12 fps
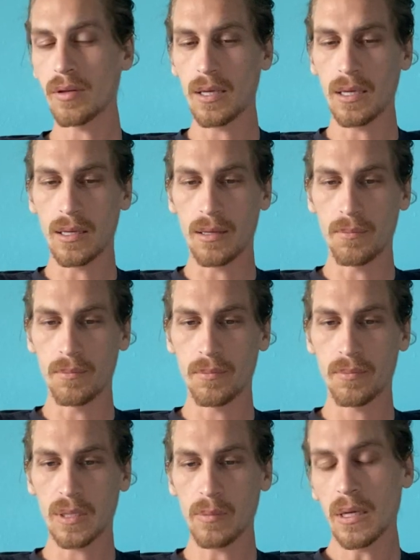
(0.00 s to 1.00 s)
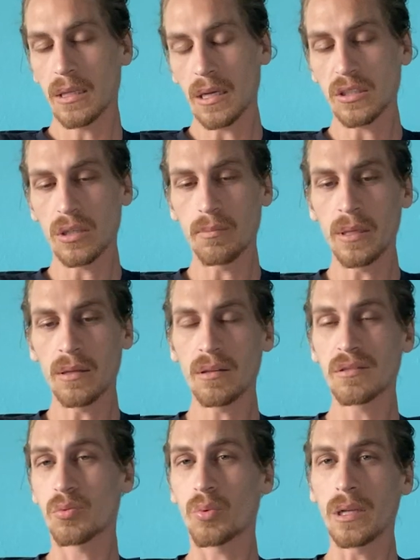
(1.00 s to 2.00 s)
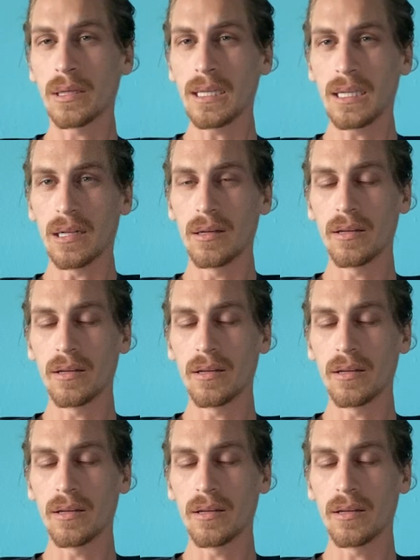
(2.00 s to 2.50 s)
That might actually be, this really needed.